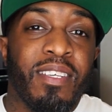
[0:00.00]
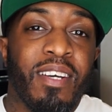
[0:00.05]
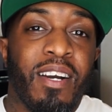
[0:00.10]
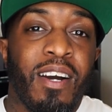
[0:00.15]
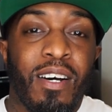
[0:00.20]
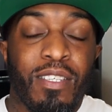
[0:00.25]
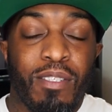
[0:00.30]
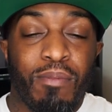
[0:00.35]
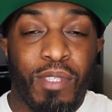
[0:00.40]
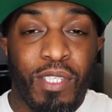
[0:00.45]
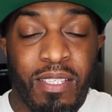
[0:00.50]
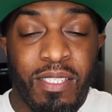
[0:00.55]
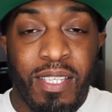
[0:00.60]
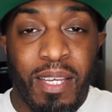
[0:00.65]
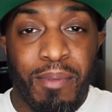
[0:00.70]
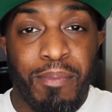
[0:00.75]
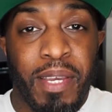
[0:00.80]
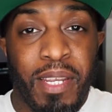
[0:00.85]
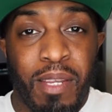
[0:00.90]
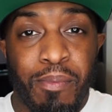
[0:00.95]
ask them to
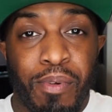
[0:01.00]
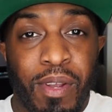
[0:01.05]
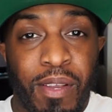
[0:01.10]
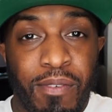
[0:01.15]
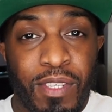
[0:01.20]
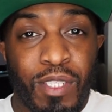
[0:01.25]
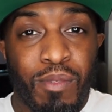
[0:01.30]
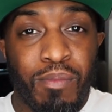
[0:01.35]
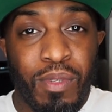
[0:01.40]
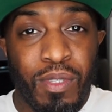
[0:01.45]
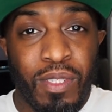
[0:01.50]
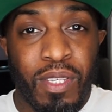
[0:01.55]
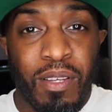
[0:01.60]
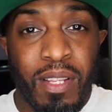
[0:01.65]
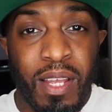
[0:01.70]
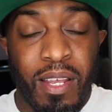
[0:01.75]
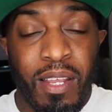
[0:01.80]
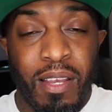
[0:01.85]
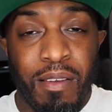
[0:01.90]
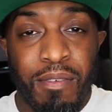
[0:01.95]
send me any previous music
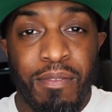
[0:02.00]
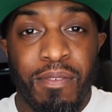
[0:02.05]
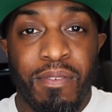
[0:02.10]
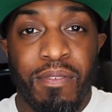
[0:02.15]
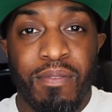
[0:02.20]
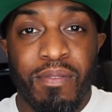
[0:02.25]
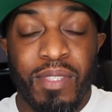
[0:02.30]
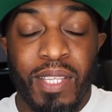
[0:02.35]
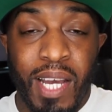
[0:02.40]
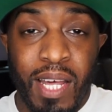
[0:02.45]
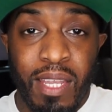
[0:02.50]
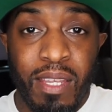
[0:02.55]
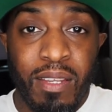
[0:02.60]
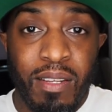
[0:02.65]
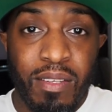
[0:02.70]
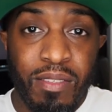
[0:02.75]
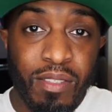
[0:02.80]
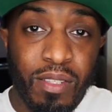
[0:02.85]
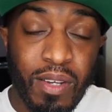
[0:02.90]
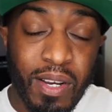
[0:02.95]
that they've
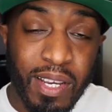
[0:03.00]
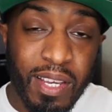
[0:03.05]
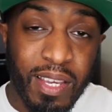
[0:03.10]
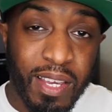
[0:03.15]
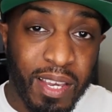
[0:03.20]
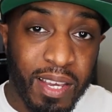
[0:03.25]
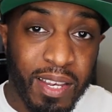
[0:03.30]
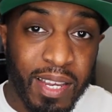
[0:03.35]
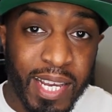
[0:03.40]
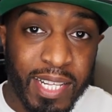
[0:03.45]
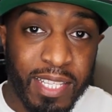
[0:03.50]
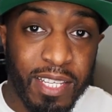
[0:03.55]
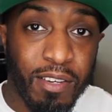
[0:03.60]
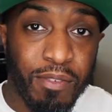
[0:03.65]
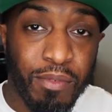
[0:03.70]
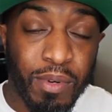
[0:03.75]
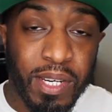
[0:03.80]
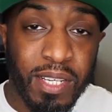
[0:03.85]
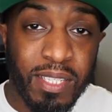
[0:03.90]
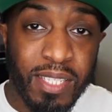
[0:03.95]
done so I can get an idea
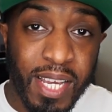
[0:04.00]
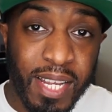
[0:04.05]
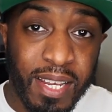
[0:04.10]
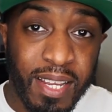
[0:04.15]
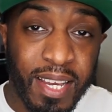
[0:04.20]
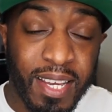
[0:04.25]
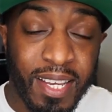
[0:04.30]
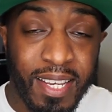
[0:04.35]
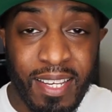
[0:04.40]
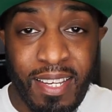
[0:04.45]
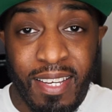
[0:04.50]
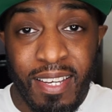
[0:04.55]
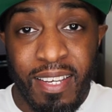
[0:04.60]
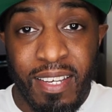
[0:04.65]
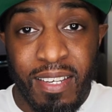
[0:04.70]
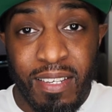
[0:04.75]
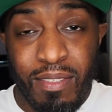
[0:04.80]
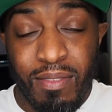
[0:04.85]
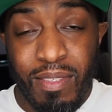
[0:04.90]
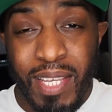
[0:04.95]
of what they sound like.
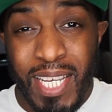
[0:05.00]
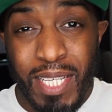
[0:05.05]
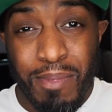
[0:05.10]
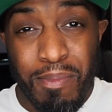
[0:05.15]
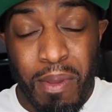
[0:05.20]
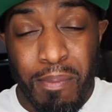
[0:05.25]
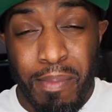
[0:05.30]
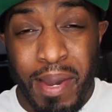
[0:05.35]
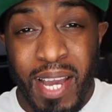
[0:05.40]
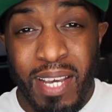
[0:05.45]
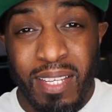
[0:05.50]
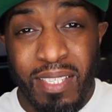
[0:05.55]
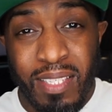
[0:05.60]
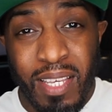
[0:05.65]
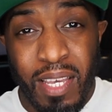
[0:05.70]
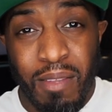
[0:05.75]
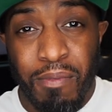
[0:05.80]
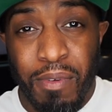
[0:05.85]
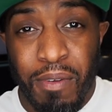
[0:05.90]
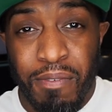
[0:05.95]
It takes me about
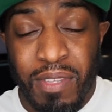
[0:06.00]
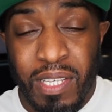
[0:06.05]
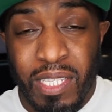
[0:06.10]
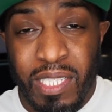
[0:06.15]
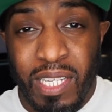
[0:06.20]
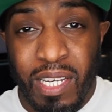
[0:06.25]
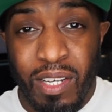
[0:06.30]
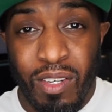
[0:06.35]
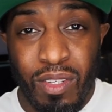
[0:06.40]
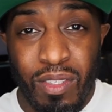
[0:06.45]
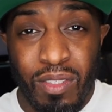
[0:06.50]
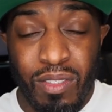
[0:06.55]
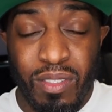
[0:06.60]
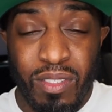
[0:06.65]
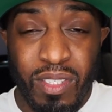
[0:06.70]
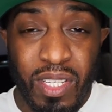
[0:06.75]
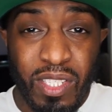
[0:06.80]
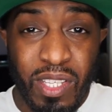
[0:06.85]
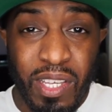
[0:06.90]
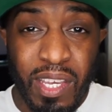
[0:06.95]
10-15 seconds
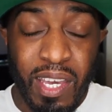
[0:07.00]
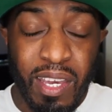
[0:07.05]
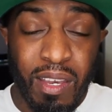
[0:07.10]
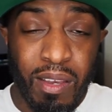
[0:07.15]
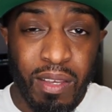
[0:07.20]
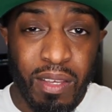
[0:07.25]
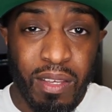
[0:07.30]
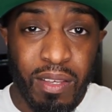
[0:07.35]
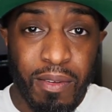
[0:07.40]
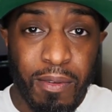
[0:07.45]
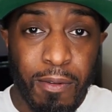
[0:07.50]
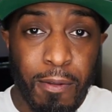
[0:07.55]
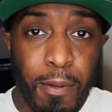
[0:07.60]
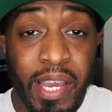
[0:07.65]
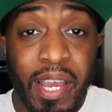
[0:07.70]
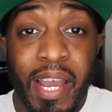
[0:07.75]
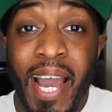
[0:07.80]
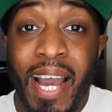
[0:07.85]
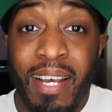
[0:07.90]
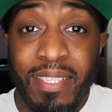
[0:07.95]
just to hear
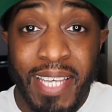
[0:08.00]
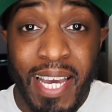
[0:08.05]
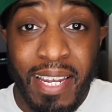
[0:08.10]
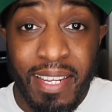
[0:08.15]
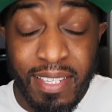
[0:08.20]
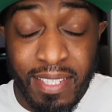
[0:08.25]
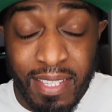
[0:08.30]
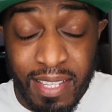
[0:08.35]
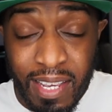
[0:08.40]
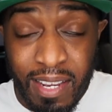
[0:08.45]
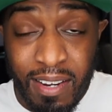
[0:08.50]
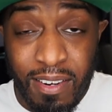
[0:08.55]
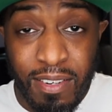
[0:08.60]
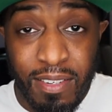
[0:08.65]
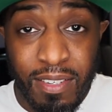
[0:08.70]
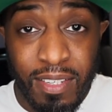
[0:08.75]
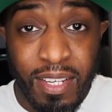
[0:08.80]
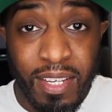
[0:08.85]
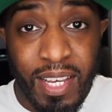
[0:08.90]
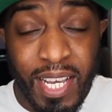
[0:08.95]
how talented they are
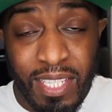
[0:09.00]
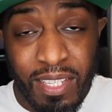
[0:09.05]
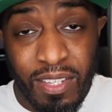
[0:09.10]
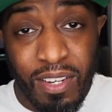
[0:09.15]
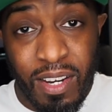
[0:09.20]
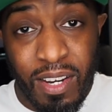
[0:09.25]
as an